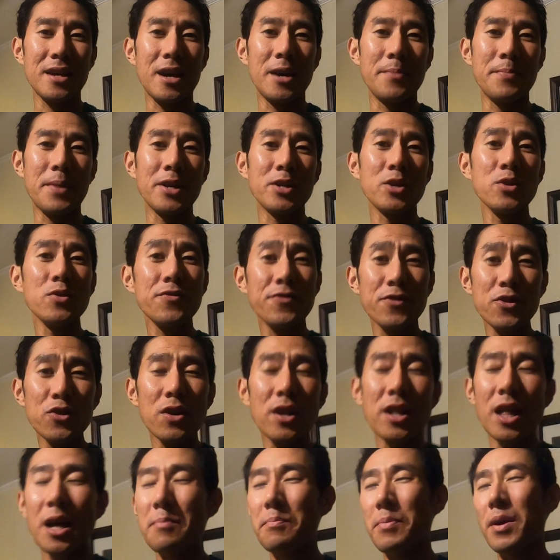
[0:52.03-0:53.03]
I do
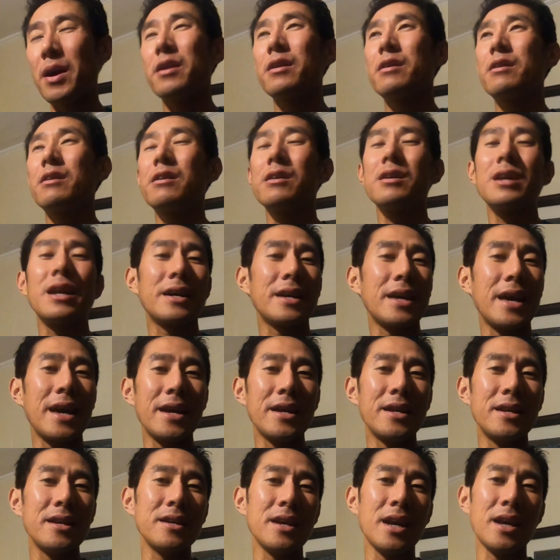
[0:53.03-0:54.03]
feel a lot better, like
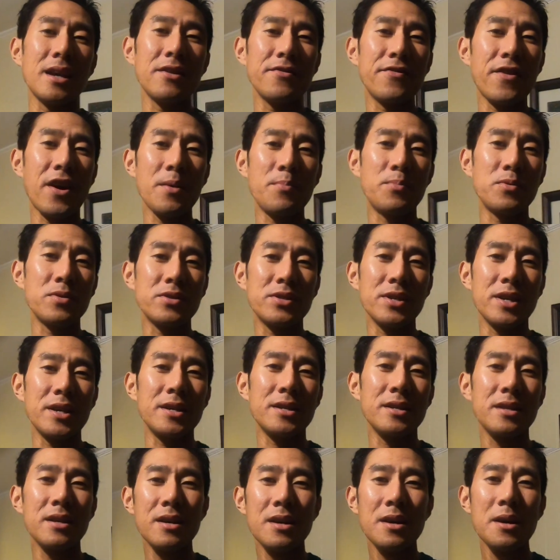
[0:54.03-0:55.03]

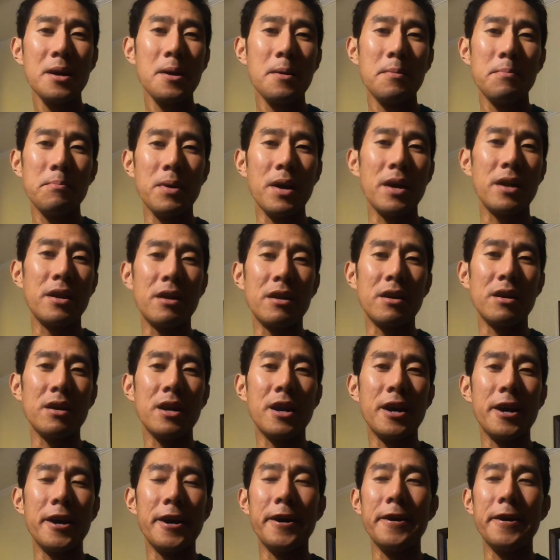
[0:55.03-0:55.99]
80-85% better,